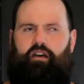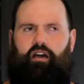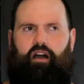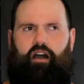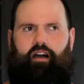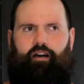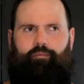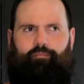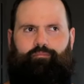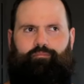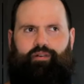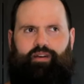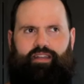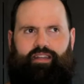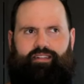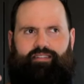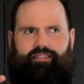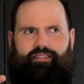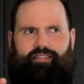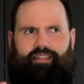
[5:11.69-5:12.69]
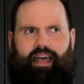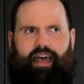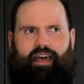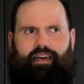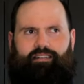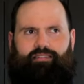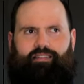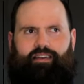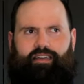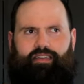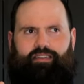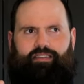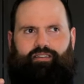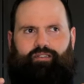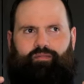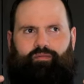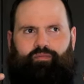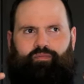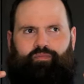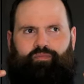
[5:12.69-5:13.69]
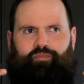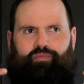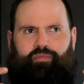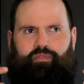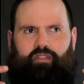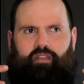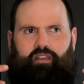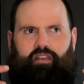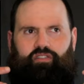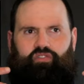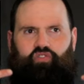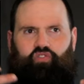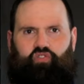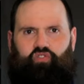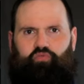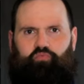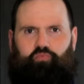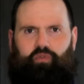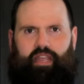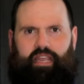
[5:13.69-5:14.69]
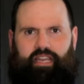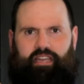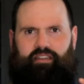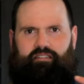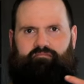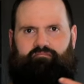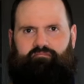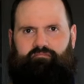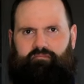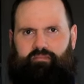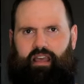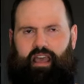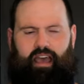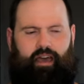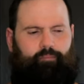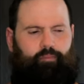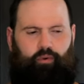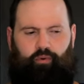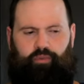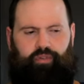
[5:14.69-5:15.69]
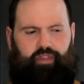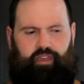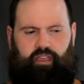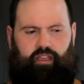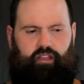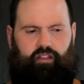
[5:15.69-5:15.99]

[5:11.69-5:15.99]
but it's not like a sweet apple thing.